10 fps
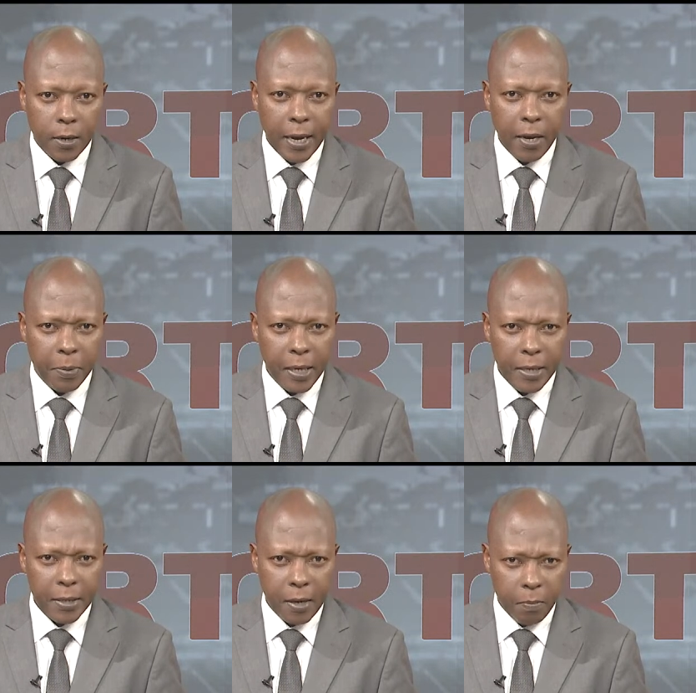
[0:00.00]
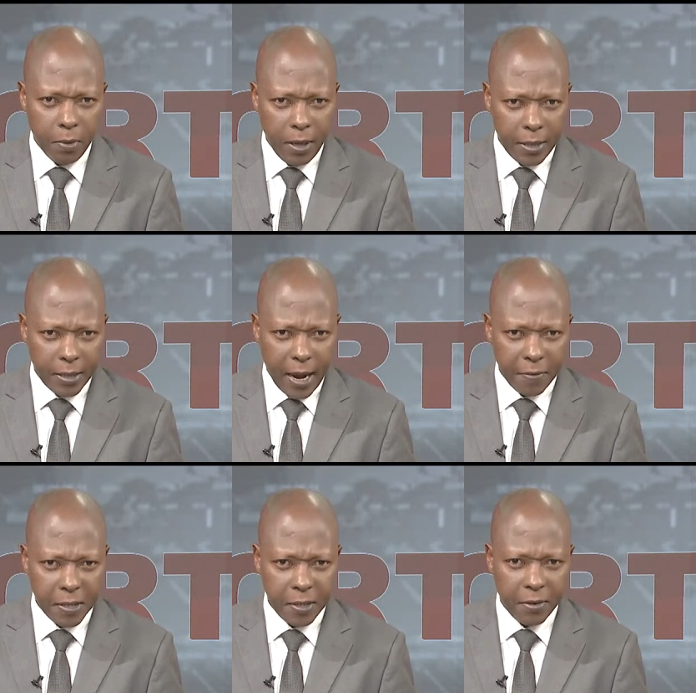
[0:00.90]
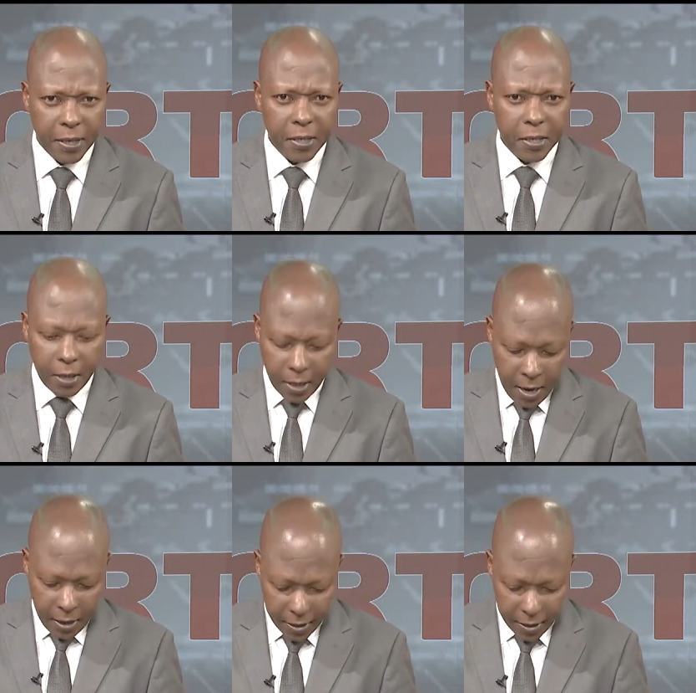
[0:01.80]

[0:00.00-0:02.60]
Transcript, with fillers: Uh, Kenya Police Bullets FC registered